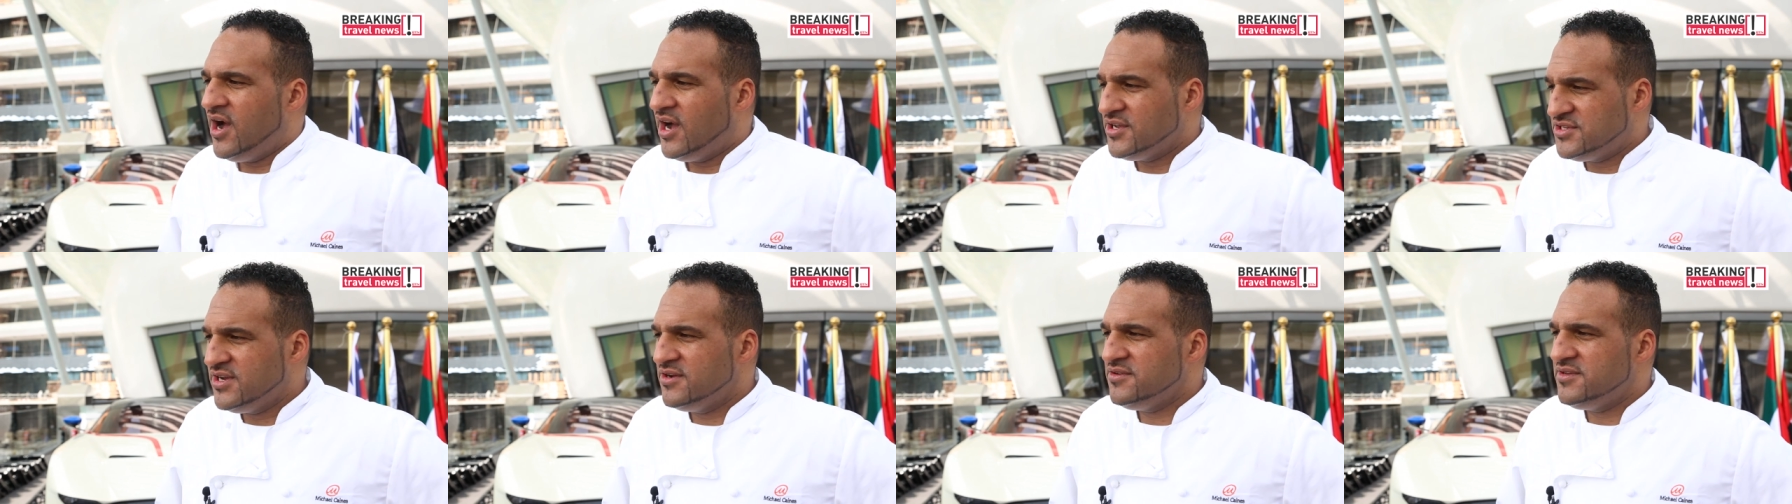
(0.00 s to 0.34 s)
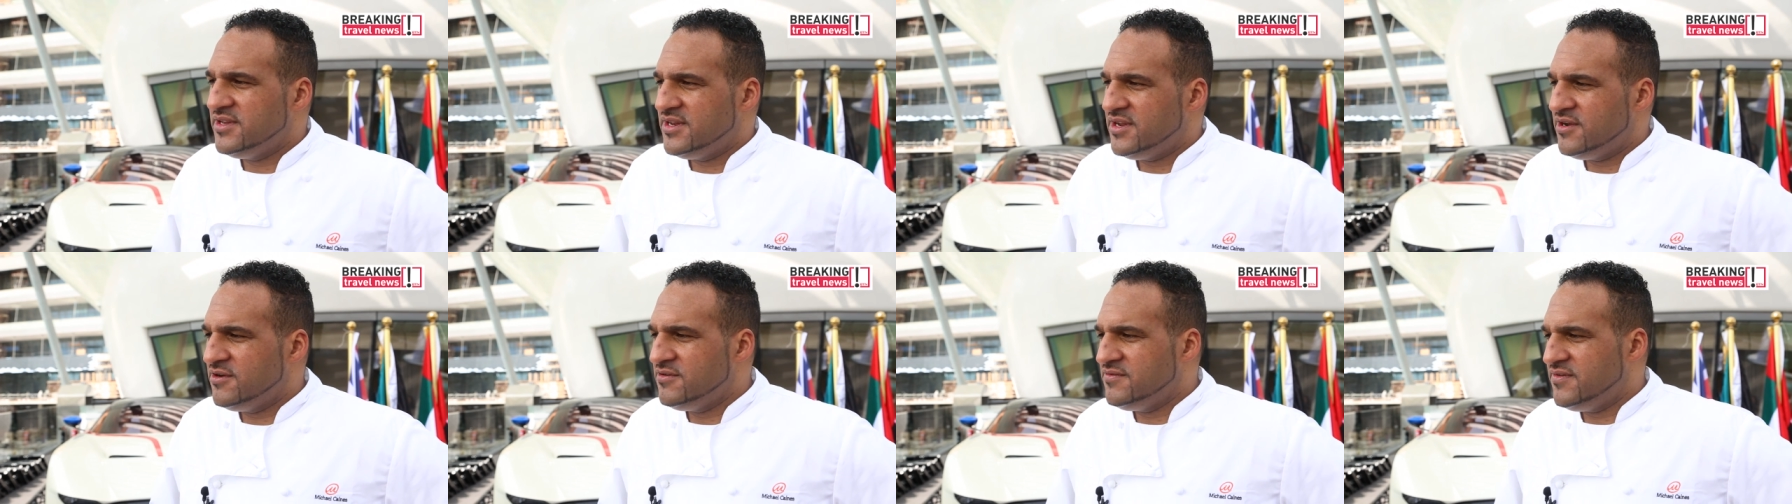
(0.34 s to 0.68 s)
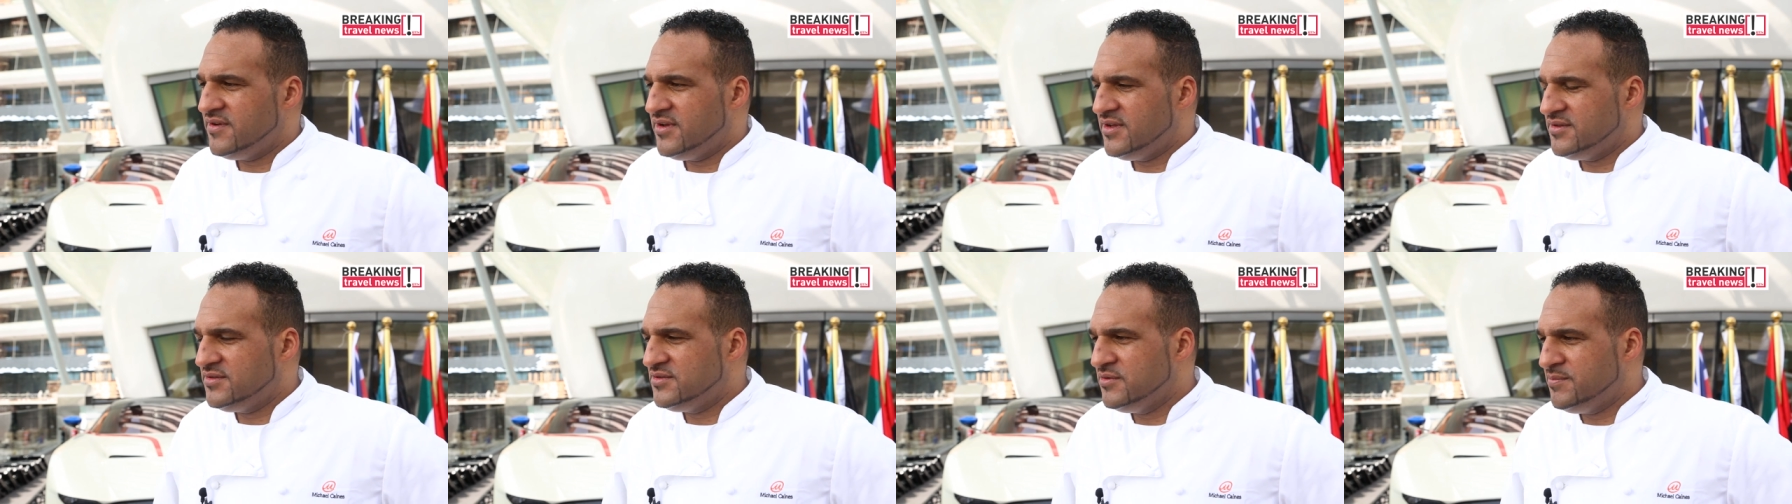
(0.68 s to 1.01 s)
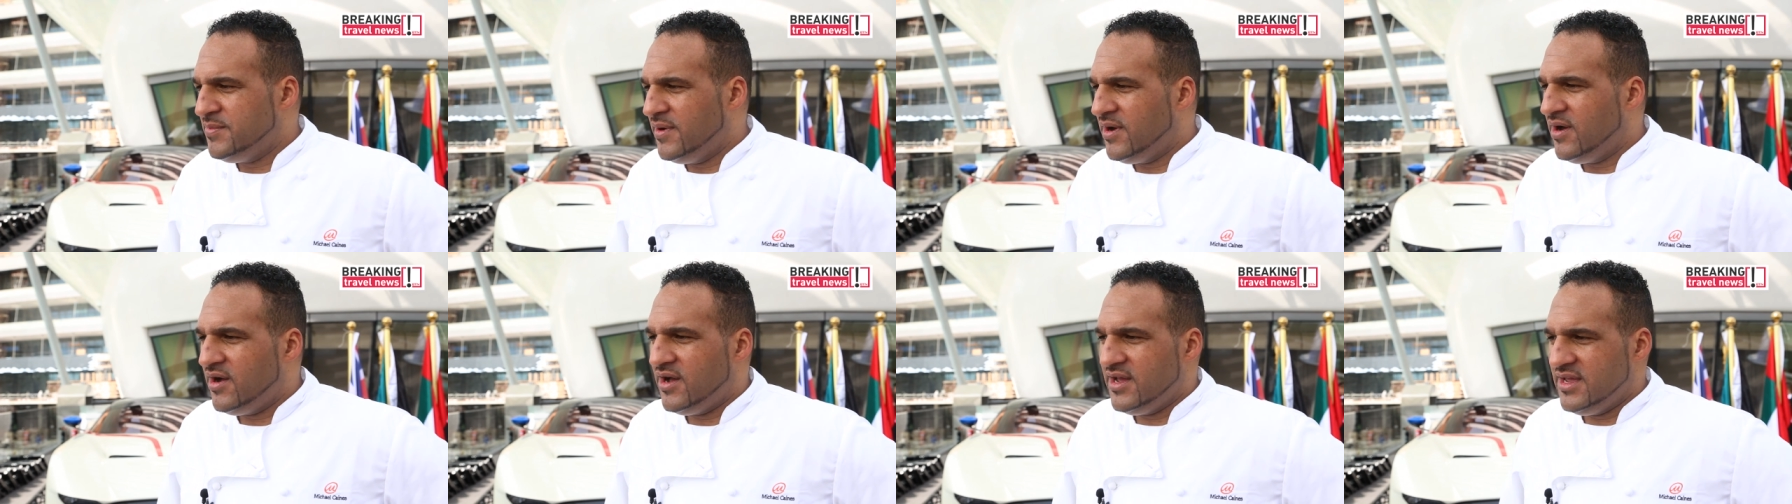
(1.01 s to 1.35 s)
I chose it over
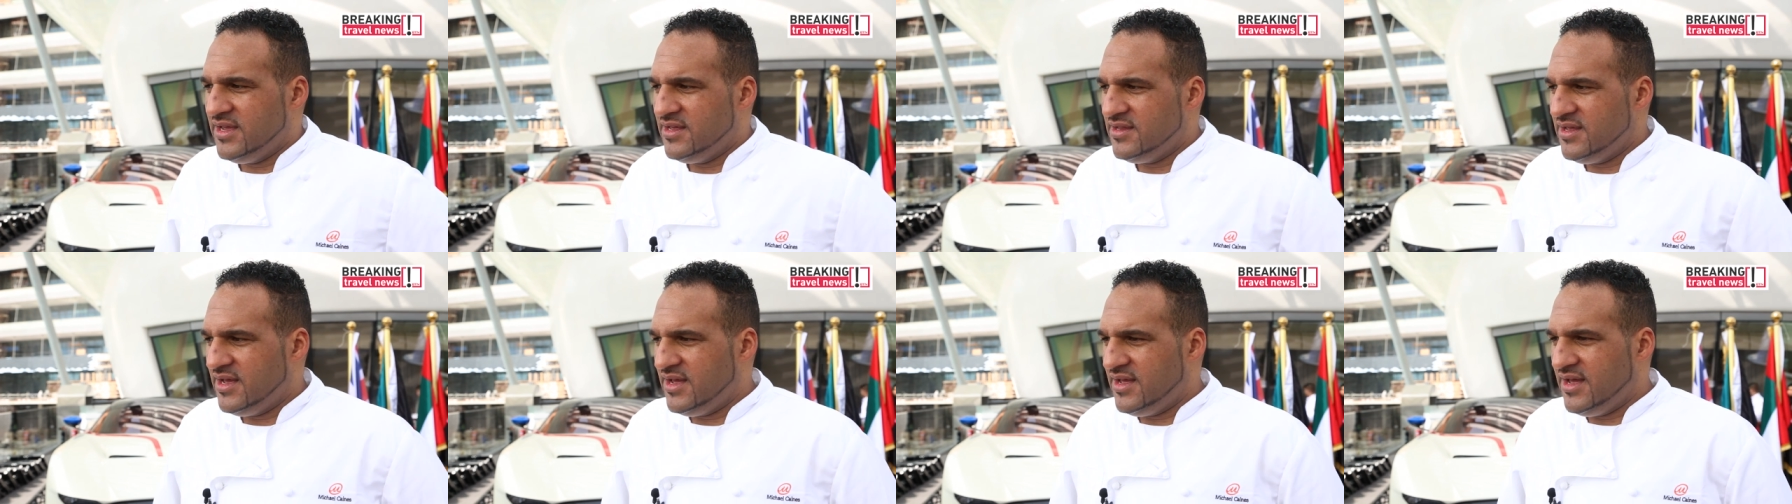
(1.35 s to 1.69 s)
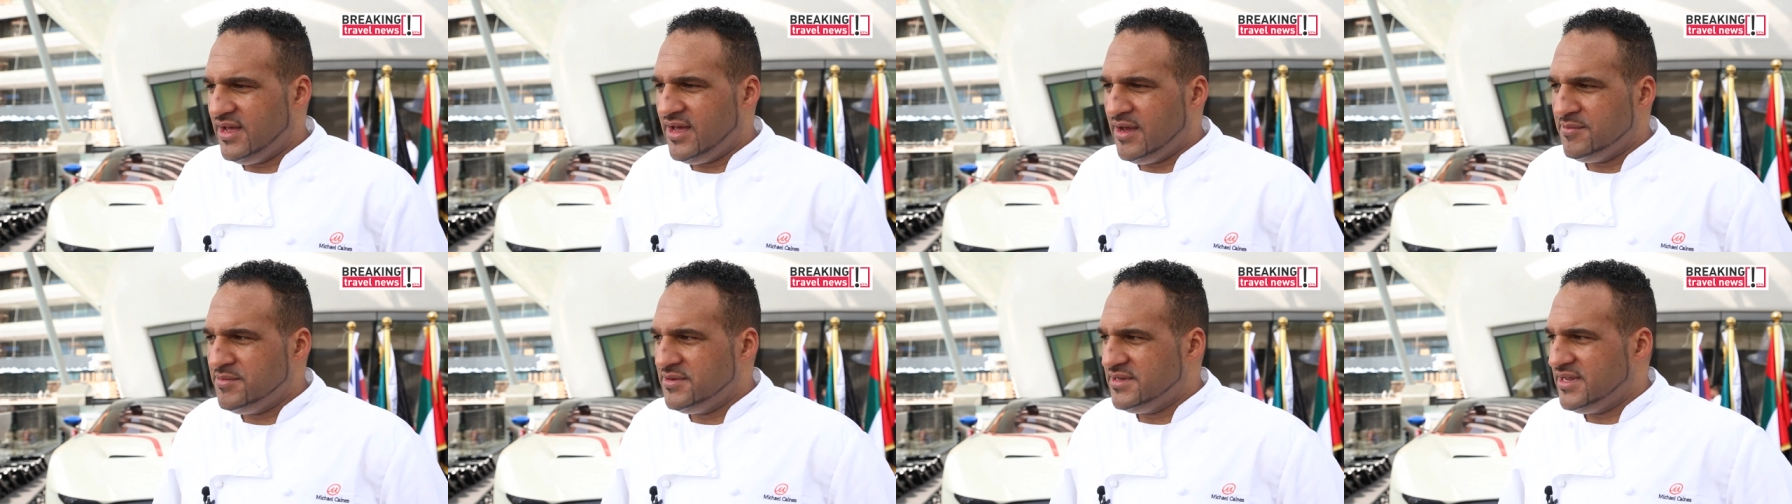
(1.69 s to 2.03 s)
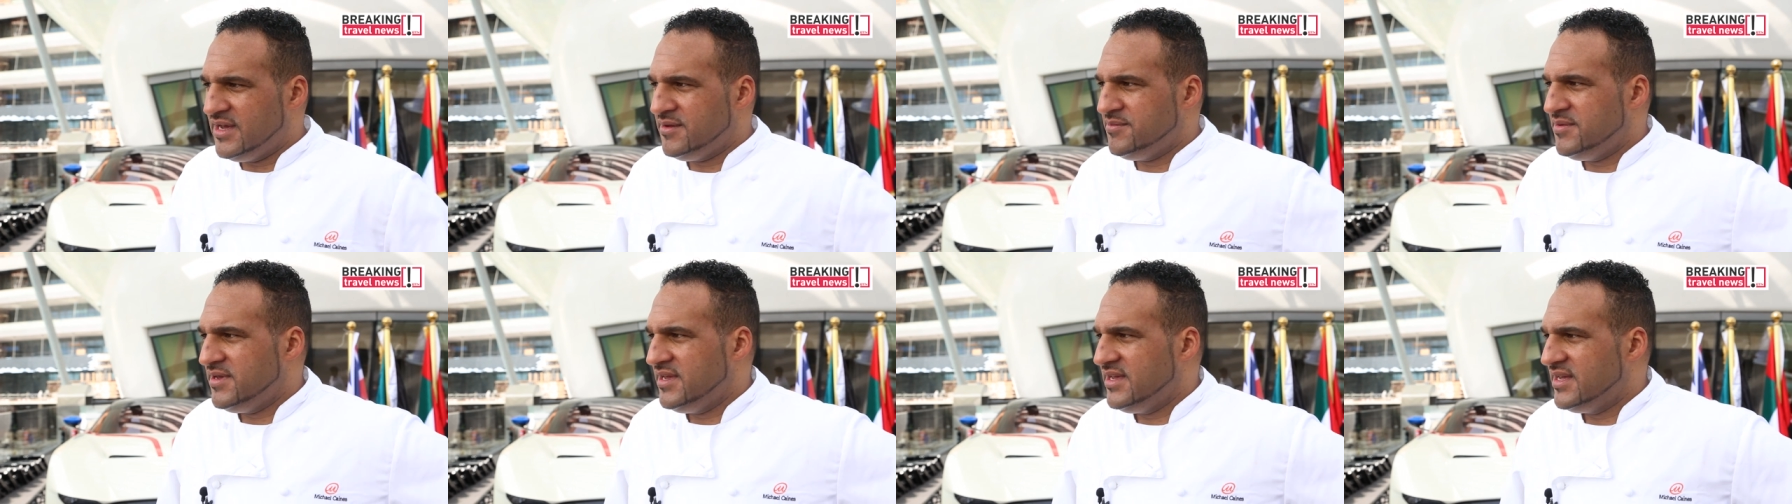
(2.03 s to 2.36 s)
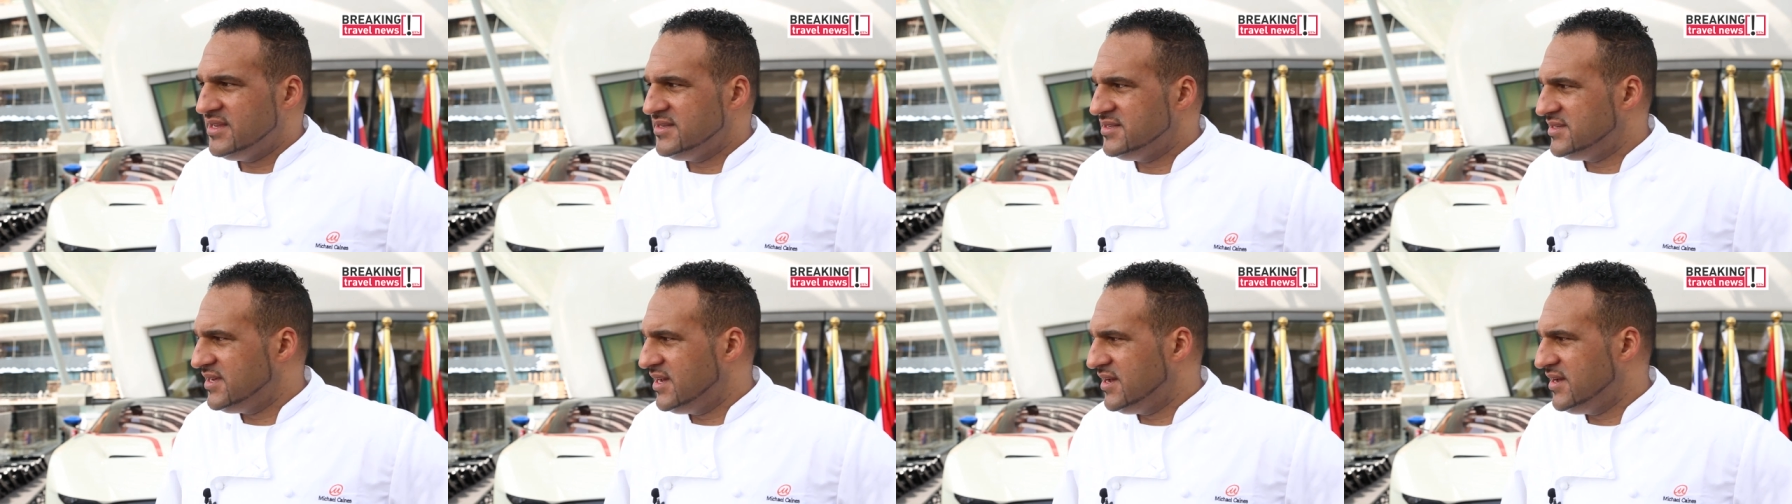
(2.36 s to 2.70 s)
Dubai, uh, Abu Dhabi,
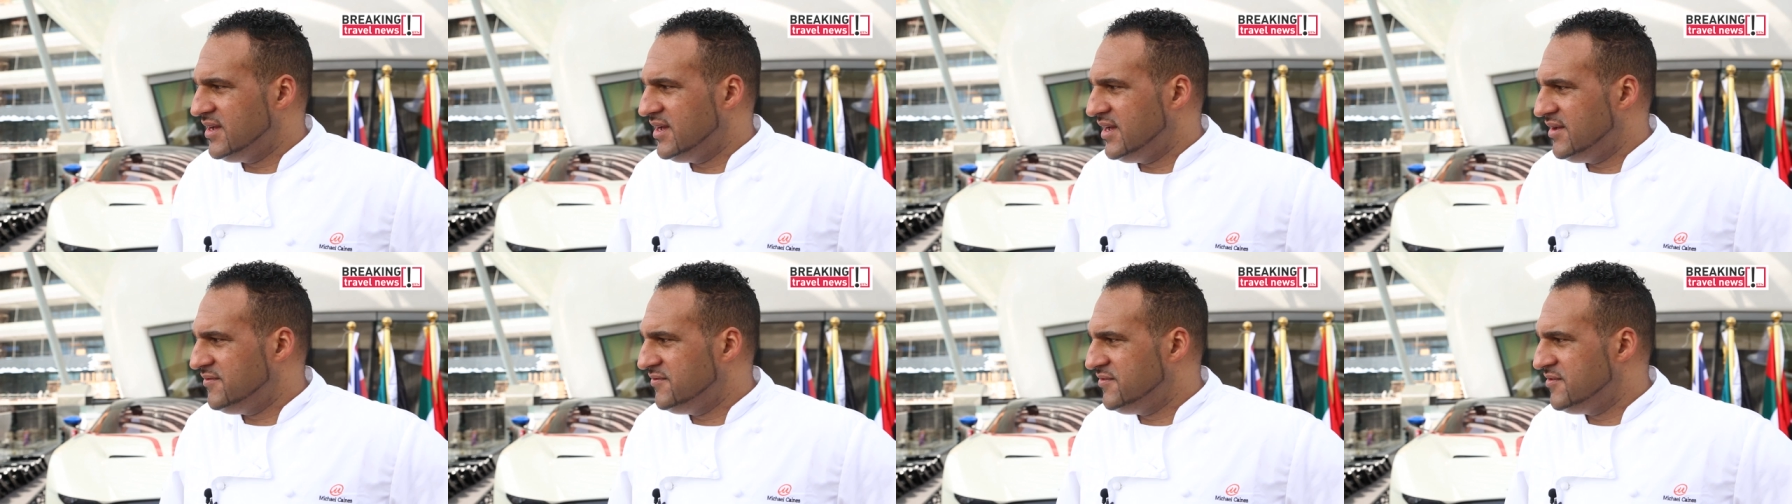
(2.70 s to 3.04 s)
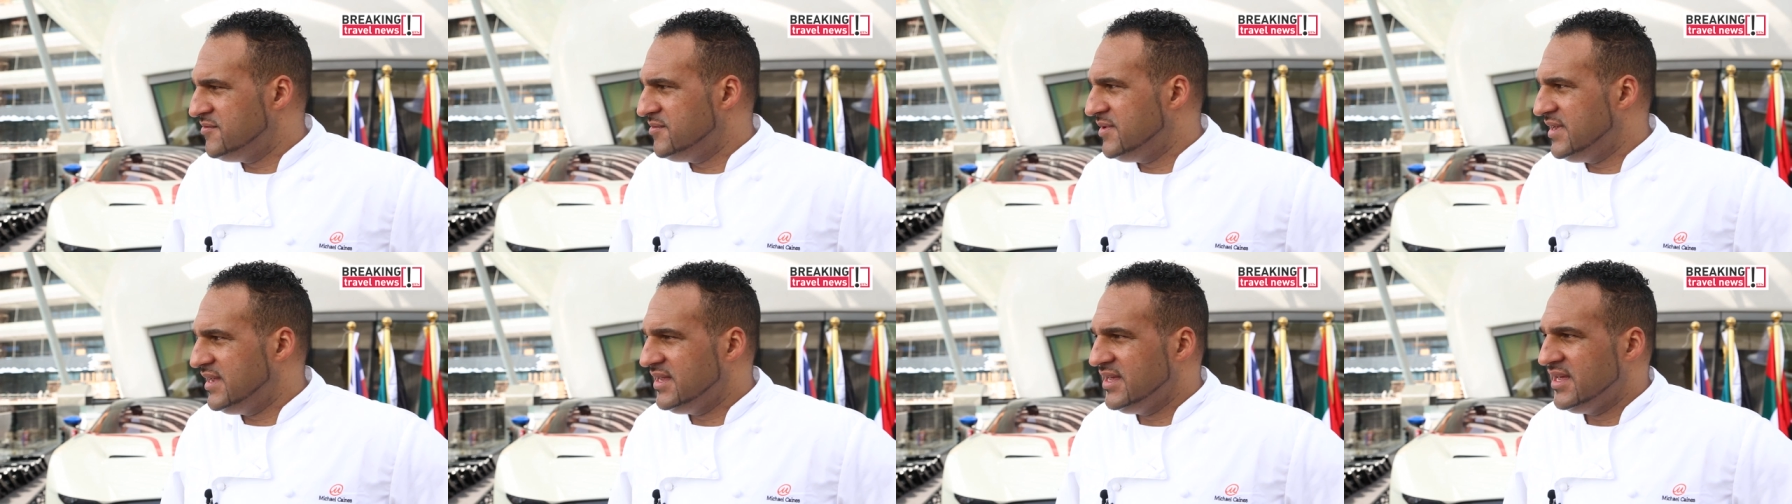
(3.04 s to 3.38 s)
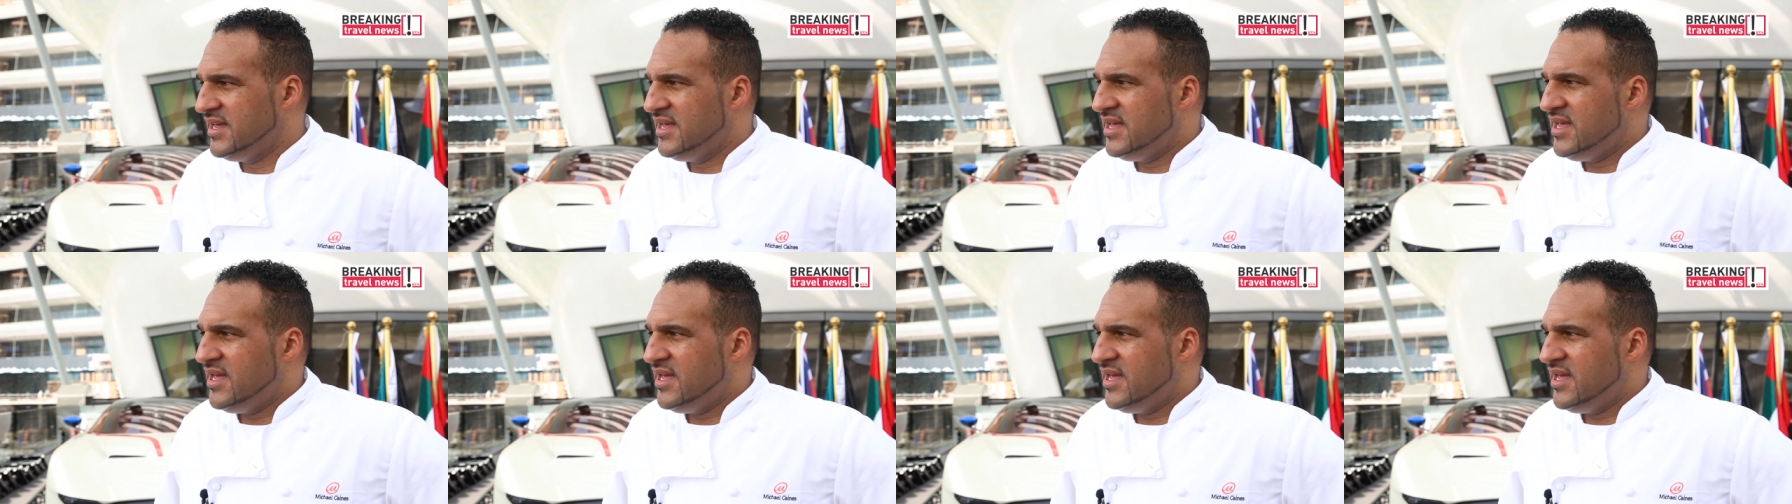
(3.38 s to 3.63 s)
and uh, and for me,